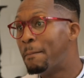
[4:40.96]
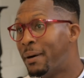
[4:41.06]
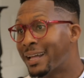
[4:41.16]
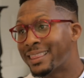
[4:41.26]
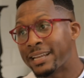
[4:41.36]

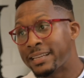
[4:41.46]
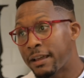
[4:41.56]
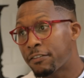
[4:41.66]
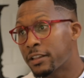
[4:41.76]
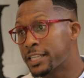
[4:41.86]
but they
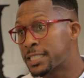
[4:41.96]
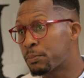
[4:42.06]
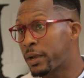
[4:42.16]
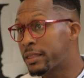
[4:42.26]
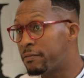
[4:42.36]
definitely
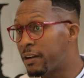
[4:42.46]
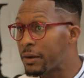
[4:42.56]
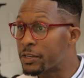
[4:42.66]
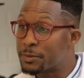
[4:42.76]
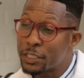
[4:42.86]
spread the
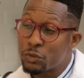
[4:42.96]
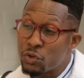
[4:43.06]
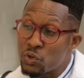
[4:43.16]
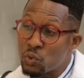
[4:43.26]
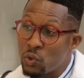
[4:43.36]
virus because
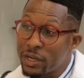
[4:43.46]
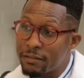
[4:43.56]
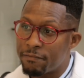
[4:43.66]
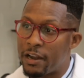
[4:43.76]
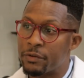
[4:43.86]
when you look
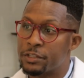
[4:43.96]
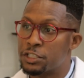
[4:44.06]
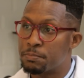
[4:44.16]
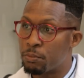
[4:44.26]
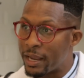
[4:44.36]
at virus
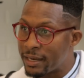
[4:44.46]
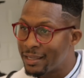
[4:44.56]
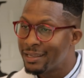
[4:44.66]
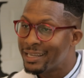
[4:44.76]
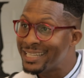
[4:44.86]
spread,
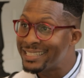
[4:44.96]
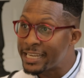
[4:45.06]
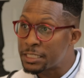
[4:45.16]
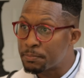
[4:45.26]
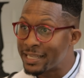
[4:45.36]
it
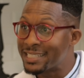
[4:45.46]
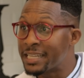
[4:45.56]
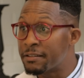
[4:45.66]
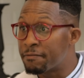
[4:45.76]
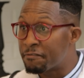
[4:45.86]
takes place
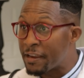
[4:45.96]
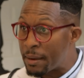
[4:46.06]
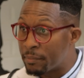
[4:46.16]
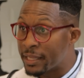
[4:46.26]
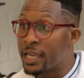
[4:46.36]
in
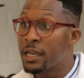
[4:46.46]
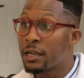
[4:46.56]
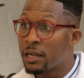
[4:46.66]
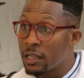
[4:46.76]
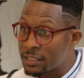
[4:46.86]
family
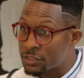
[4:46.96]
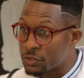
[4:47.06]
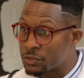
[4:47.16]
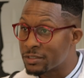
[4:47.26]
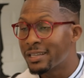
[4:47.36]

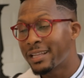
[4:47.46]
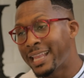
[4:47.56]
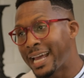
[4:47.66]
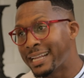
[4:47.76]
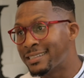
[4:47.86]
clusters.
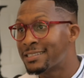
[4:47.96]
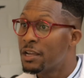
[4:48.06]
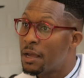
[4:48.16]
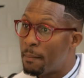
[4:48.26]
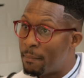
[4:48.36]
That is
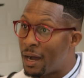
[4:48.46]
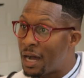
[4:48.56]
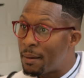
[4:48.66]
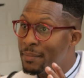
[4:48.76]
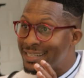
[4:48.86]

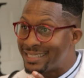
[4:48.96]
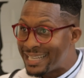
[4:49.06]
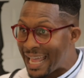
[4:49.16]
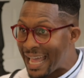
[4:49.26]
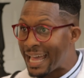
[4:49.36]
mom,
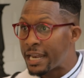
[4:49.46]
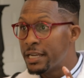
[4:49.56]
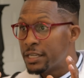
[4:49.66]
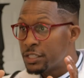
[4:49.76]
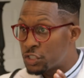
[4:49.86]

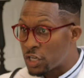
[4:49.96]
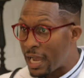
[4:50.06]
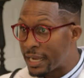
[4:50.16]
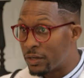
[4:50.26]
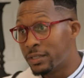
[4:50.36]
dad,
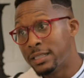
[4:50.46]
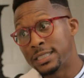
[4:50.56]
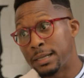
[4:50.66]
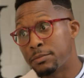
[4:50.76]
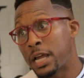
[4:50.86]
child,
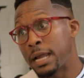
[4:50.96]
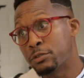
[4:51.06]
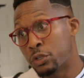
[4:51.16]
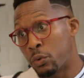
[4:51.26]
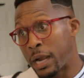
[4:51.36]

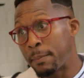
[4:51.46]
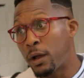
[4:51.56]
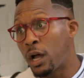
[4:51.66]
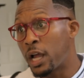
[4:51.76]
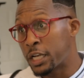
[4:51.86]
sometimes
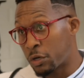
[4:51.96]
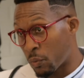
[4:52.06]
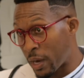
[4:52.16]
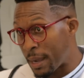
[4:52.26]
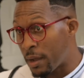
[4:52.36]
grandpa and
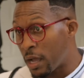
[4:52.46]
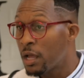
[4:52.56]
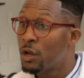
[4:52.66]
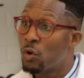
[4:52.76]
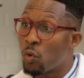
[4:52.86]

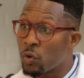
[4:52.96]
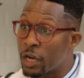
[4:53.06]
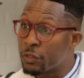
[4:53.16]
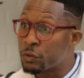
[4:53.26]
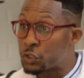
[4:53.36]
grandma
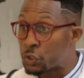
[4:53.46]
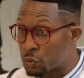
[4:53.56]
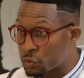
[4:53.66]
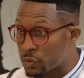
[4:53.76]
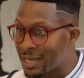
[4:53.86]
or other
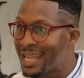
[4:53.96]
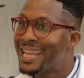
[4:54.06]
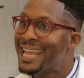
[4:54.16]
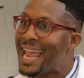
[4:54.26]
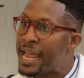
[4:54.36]
children.
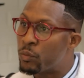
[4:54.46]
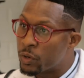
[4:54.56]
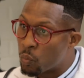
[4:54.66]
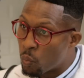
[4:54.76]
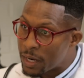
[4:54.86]
And
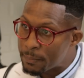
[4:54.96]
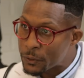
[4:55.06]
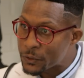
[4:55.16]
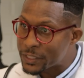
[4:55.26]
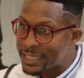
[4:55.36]
when one
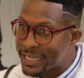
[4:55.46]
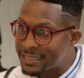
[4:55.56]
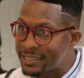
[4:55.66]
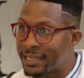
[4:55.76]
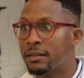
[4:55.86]
person
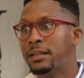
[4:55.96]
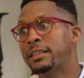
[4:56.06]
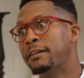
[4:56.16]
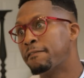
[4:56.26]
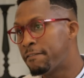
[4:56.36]
gets
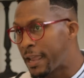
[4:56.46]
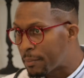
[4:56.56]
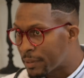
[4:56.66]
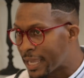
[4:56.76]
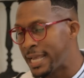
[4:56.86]
it, the
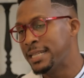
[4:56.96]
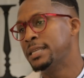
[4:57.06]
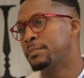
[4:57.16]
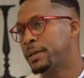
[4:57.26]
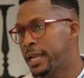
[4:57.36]
family ends
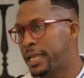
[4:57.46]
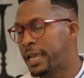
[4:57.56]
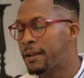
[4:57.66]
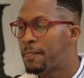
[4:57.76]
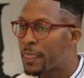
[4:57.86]
up getting
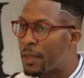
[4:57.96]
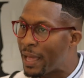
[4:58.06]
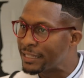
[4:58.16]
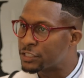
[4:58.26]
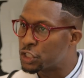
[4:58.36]
it. And
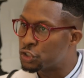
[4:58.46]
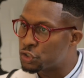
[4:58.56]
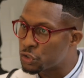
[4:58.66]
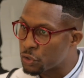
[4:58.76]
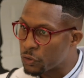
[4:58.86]
that's a
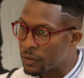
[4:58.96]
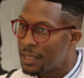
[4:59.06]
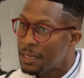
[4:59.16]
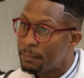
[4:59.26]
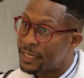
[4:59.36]
concern.
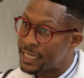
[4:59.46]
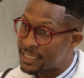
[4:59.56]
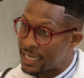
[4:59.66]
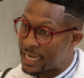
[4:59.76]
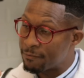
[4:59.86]

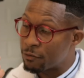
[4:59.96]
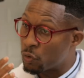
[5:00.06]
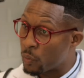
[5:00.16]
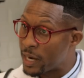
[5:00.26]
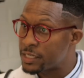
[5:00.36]
Because if
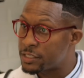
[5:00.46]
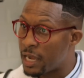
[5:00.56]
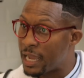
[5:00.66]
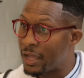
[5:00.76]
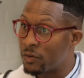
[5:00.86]

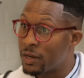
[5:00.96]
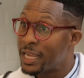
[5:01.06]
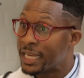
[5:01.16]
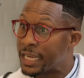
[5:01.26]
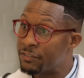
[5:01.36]
grandchild
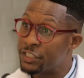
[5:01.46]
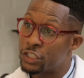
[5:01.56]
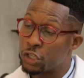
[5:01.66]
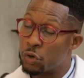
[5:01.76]
gives it to